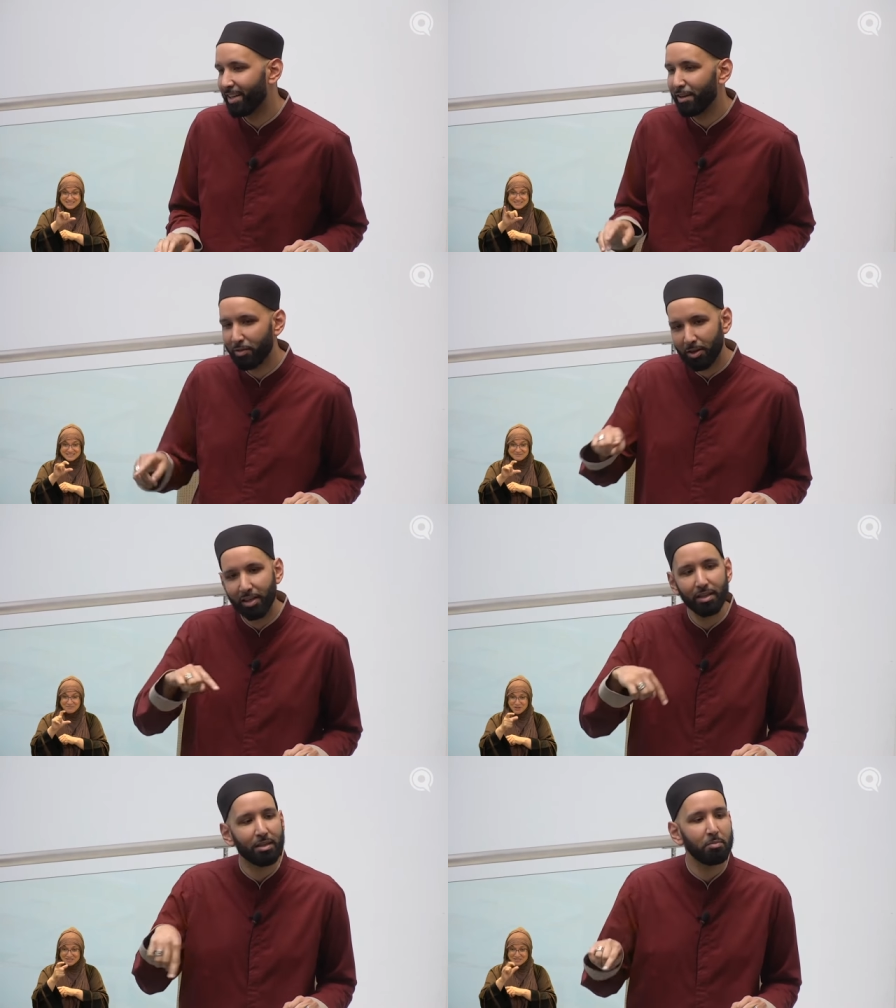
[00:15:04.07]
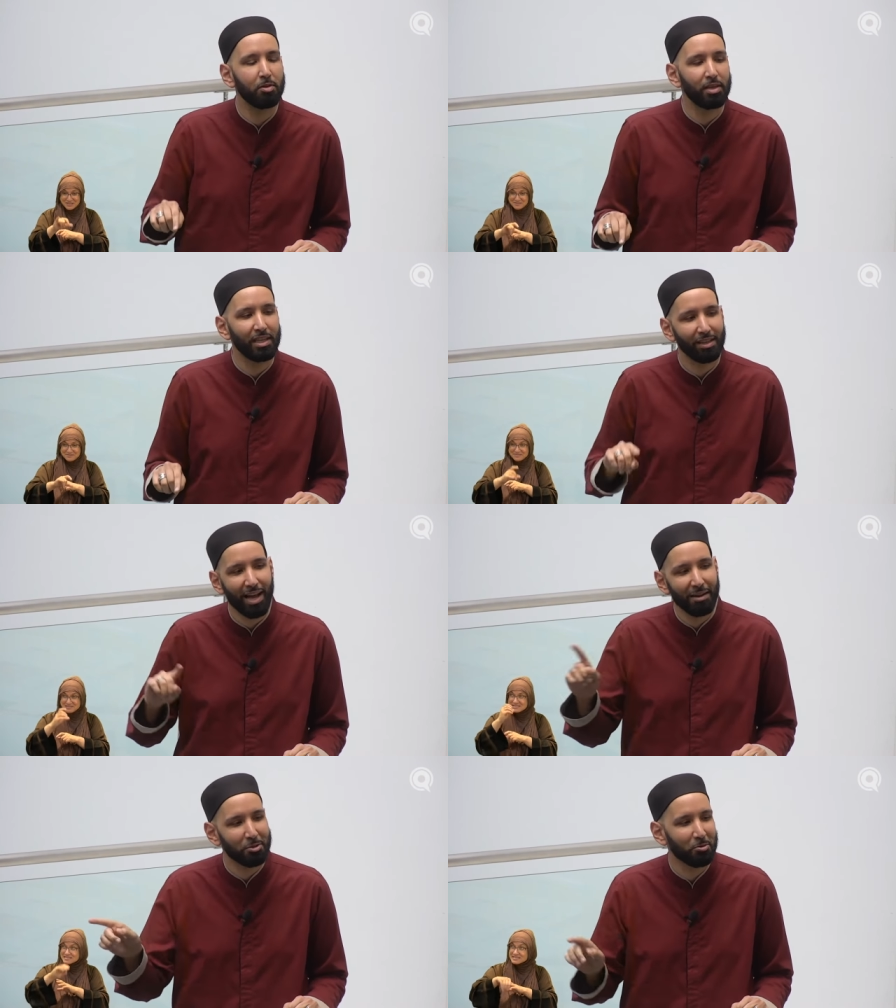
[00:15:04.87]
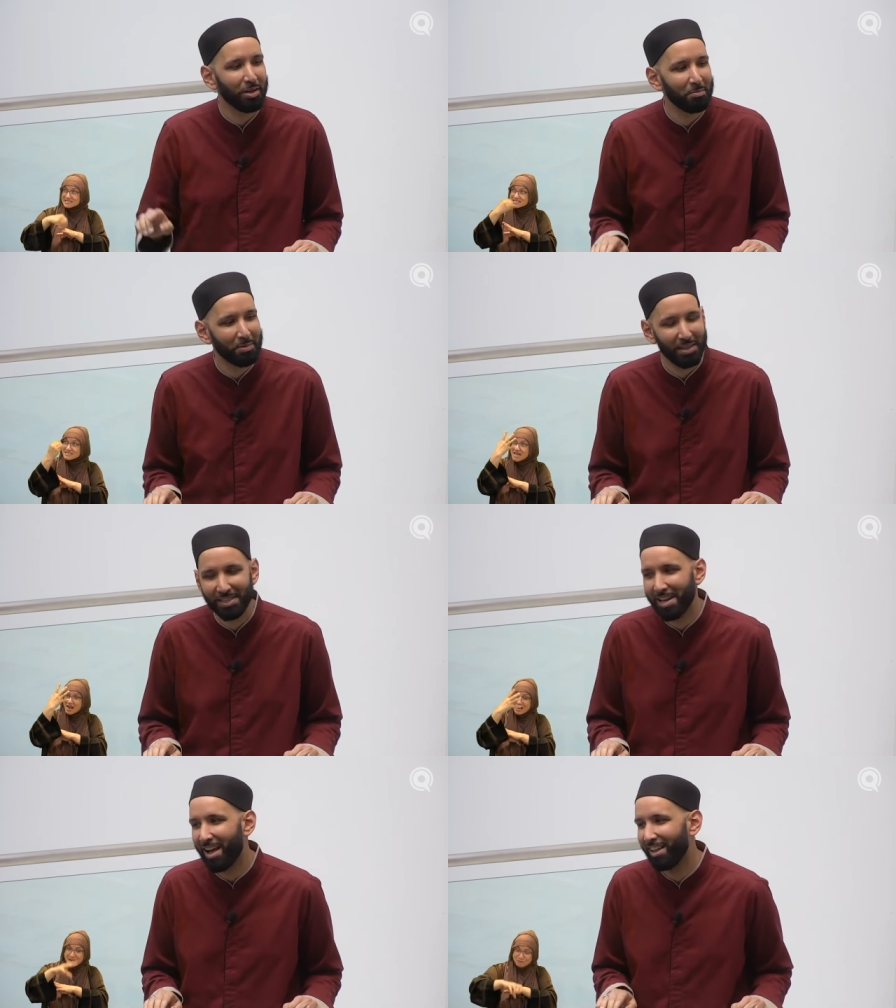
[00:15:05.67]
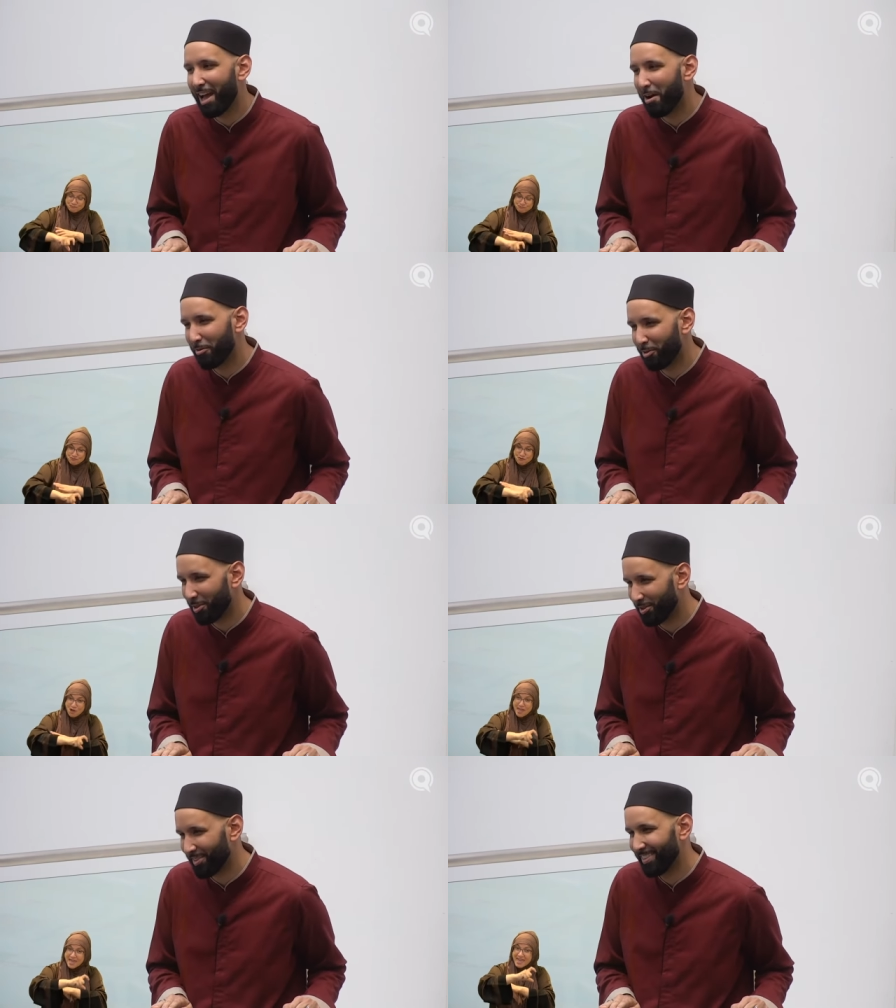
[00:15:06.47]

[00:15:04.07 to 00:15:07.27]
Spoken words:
If you're in the community, live stream is not allowed for you.